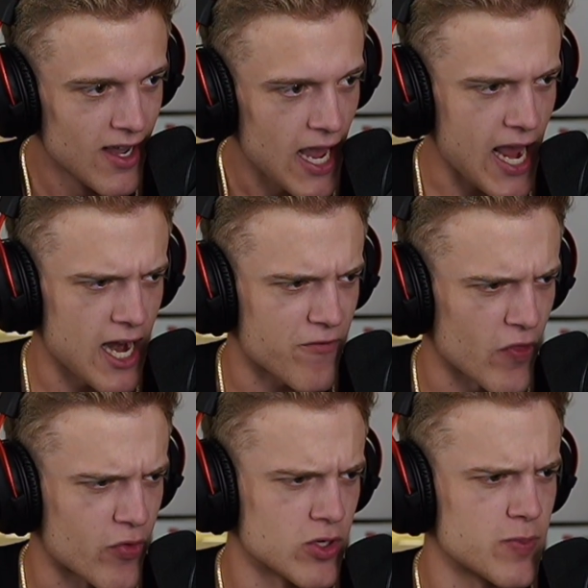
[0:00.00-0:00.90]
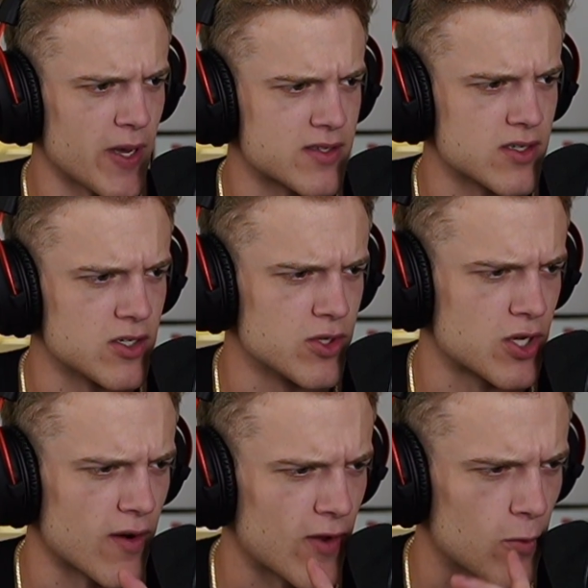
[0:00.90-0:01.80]
Hannah for the 300 bets. You
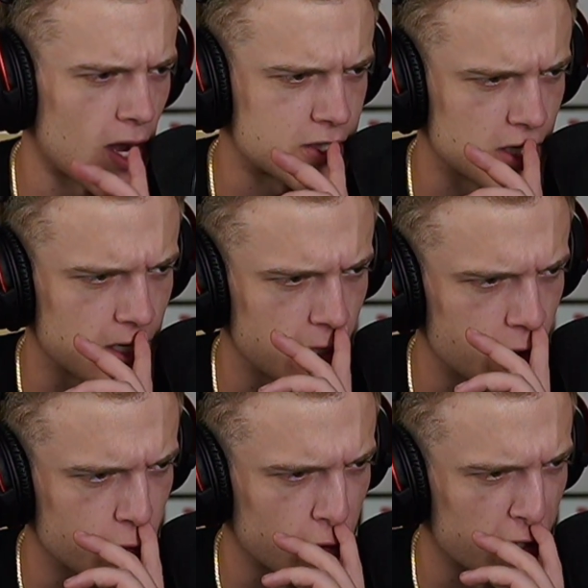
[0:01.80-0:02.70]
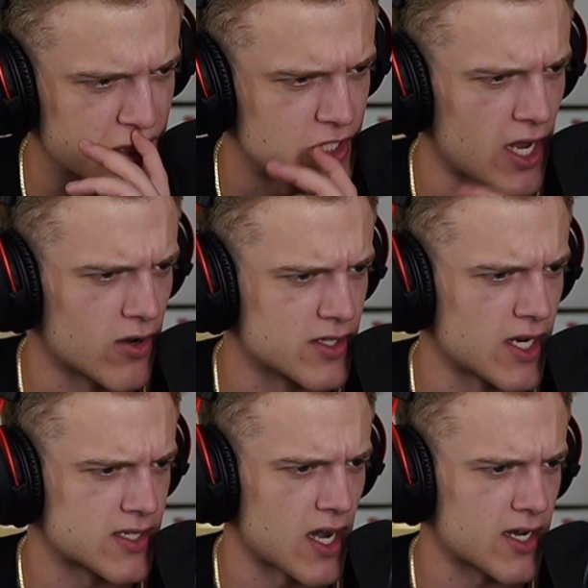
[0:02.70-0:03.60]
deserve it. Watching you grow as a channel on
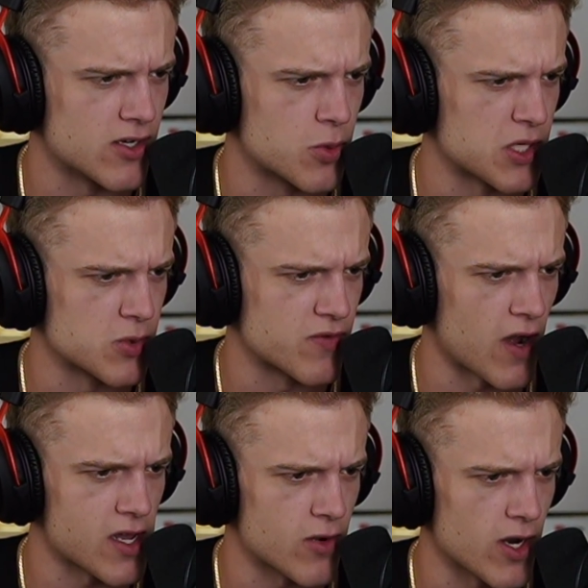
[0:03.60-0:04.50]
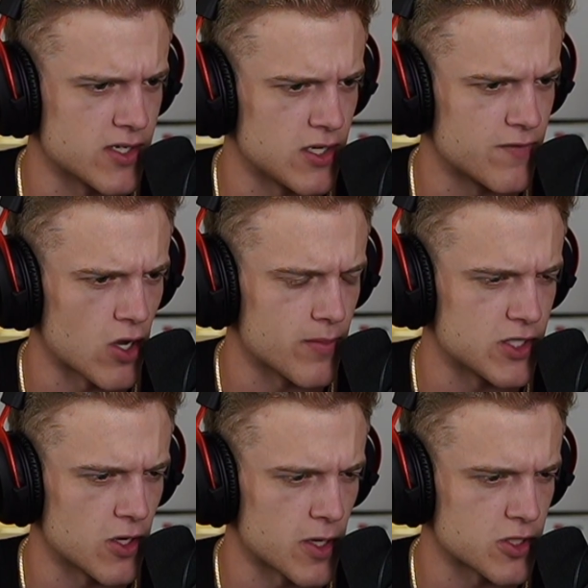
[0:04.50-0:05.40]
TikTok and Twitch was fucking crazy. You've taught me
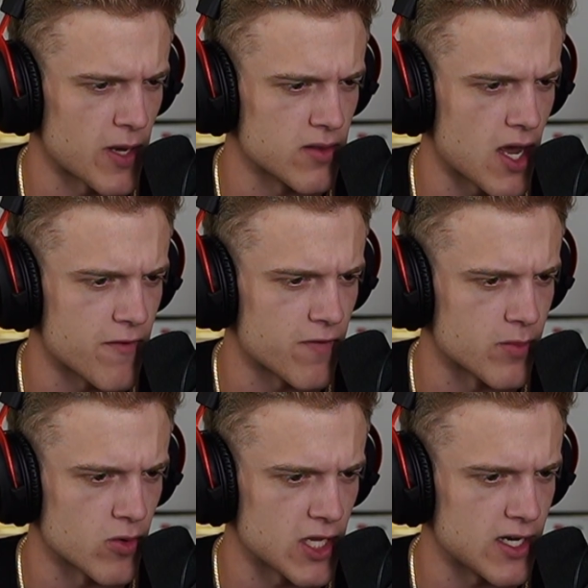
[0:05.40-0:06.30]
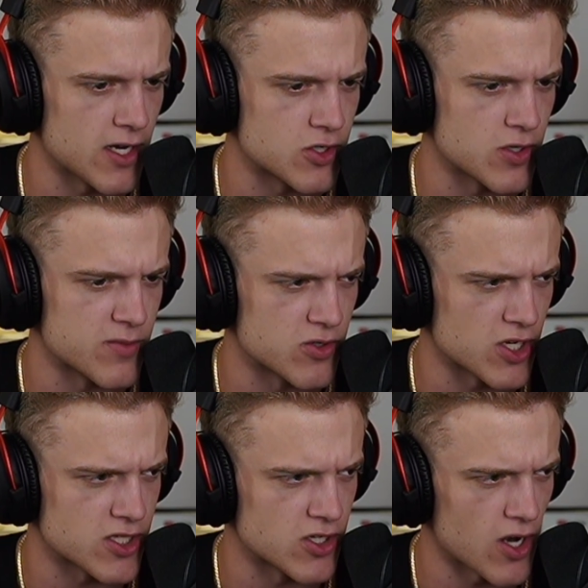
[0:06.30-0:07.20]
so much about life from your late night streams or
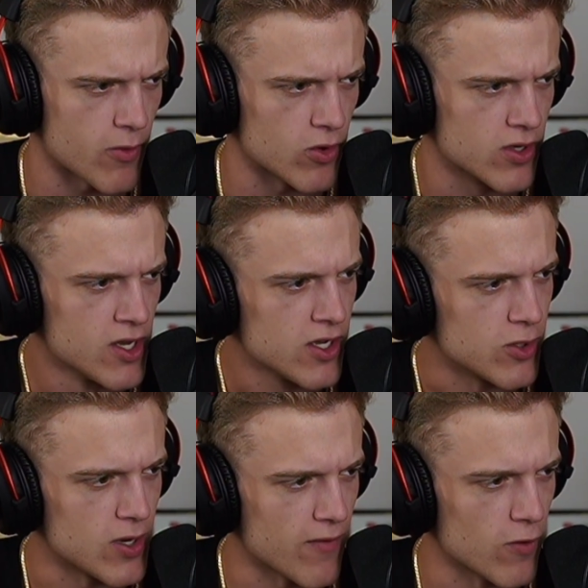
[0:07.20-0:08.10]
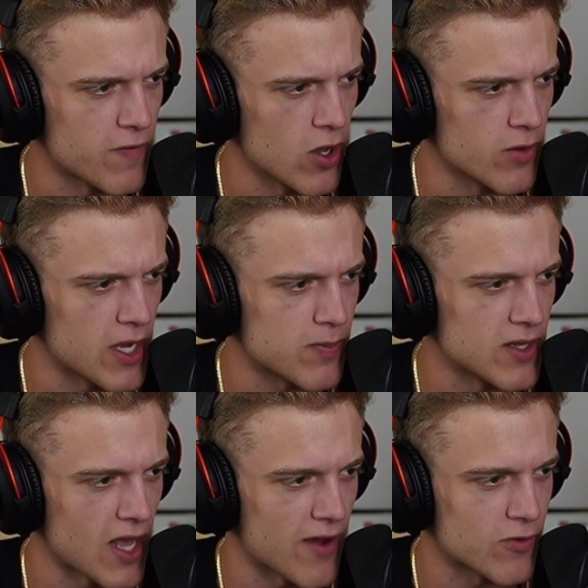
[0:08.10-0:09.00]
just in general. You never fail to make me
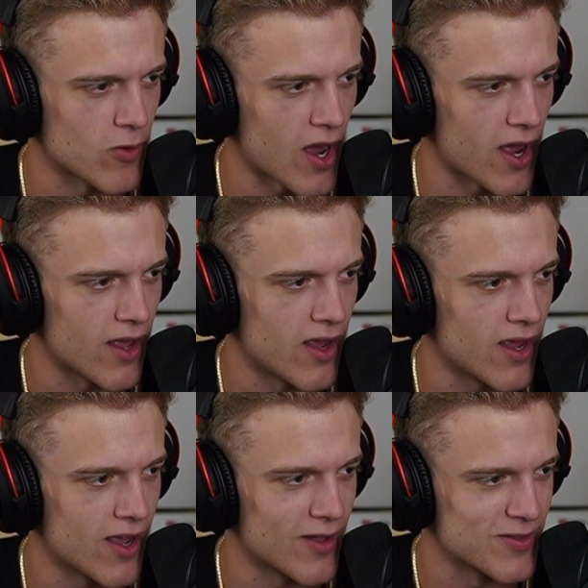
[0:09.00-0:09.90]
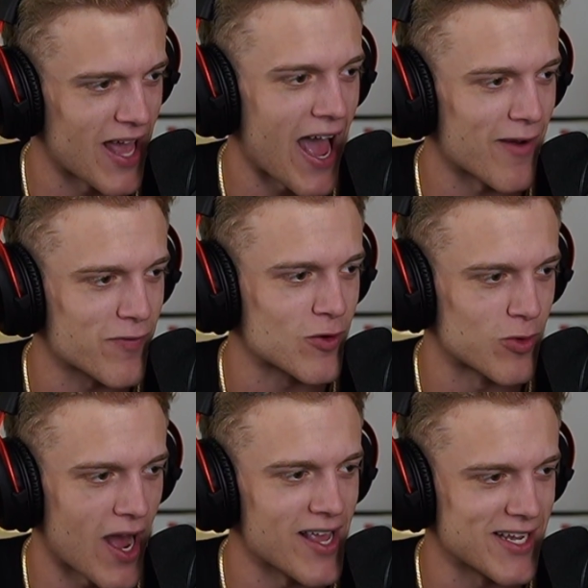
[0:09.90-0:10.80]
laugh, cry, eh, laugh,
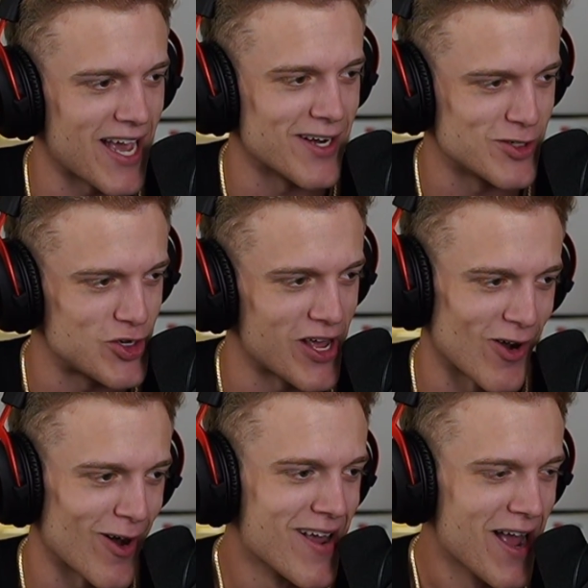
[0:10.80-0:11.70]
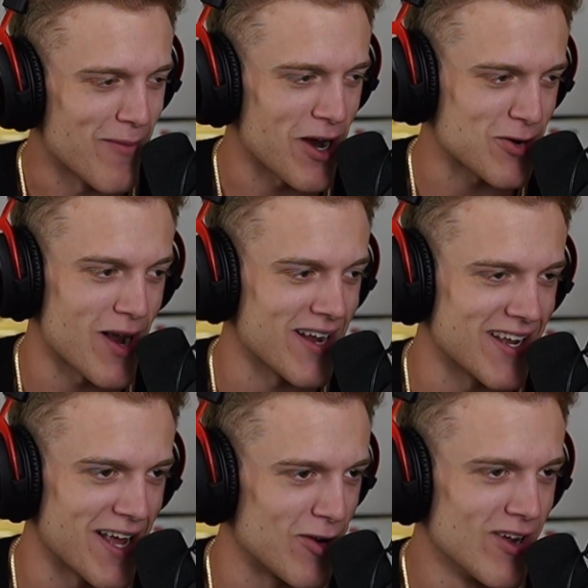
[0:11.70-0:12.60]
cry again, shitter. I'm not crying
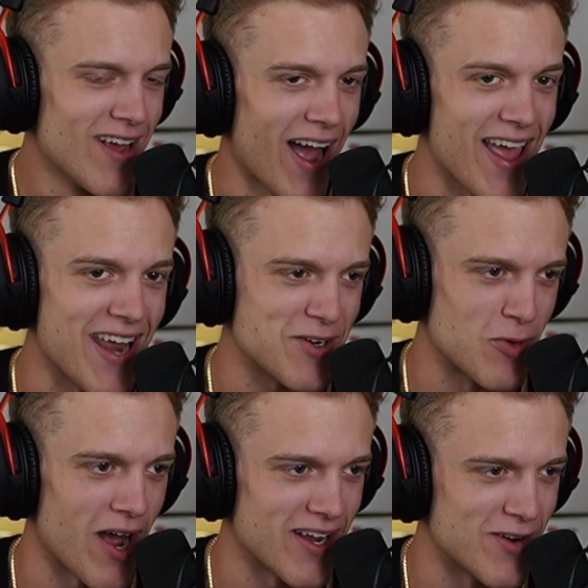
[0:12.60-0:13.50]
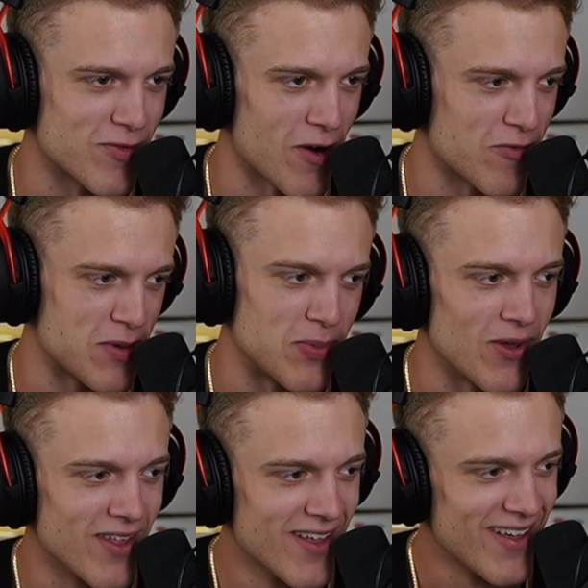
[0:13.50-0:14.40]
again. I hate crying in front of
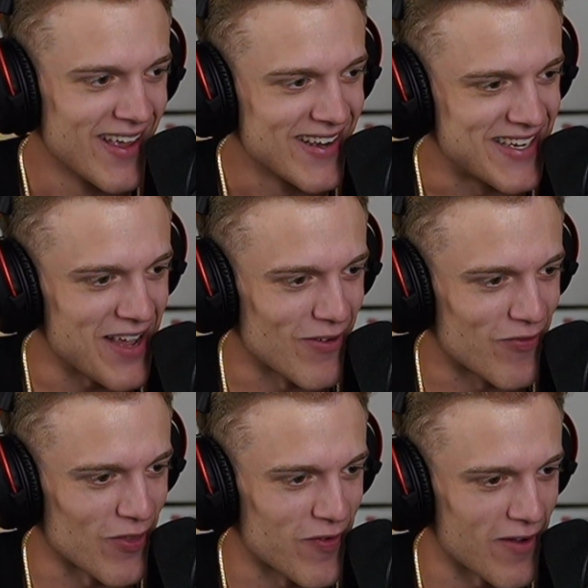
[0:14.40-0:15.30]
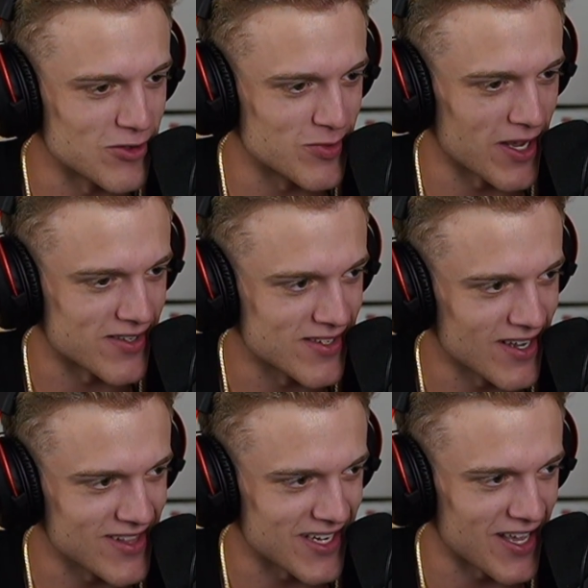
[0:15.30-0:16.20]
people. David for the 500 bets.
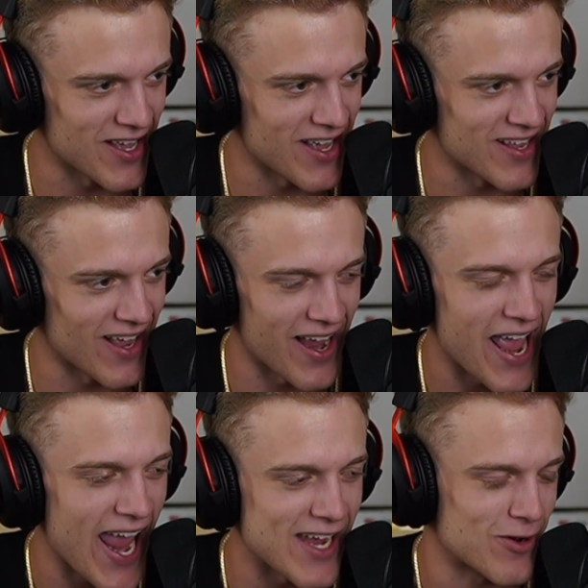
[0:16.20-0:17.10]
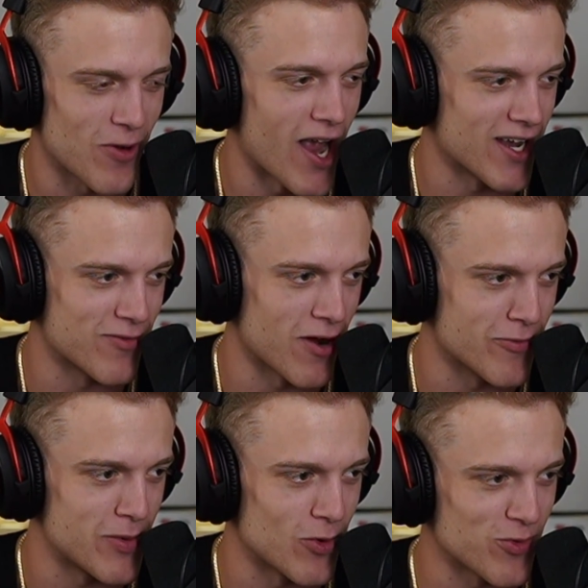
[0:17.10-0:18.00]
Like, it, it, I hate crying in front of
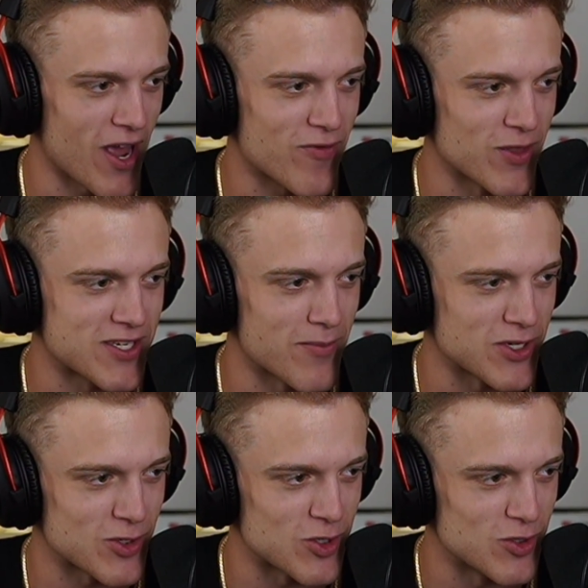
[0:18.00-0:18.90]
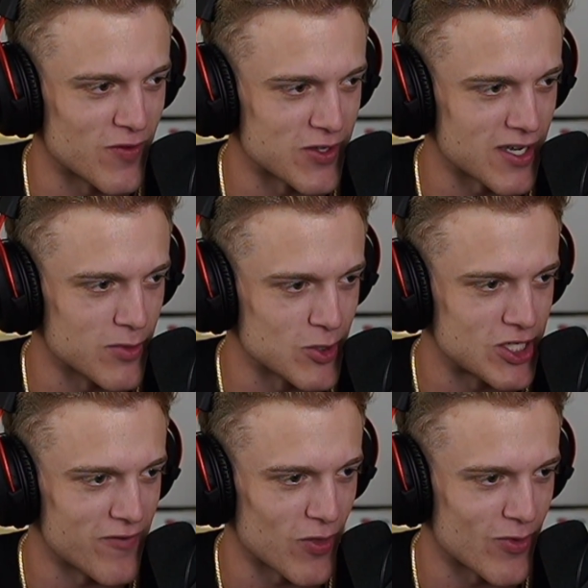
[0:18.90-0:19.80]
people. Right for the sub, Mr. Huge for the sub, Low
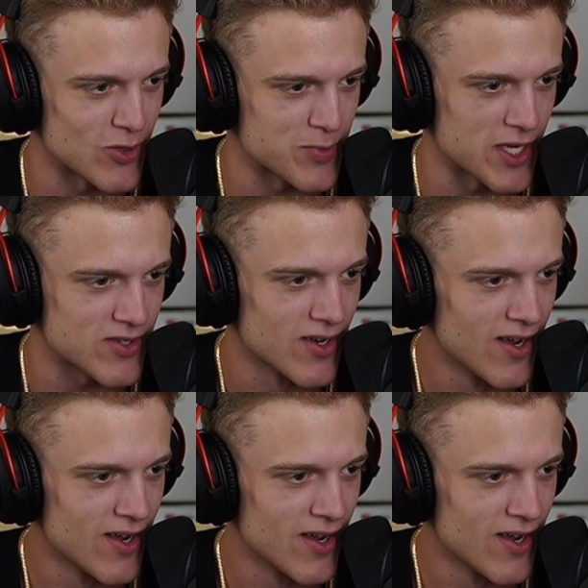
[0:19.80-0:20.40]
Chief for the 300 bets.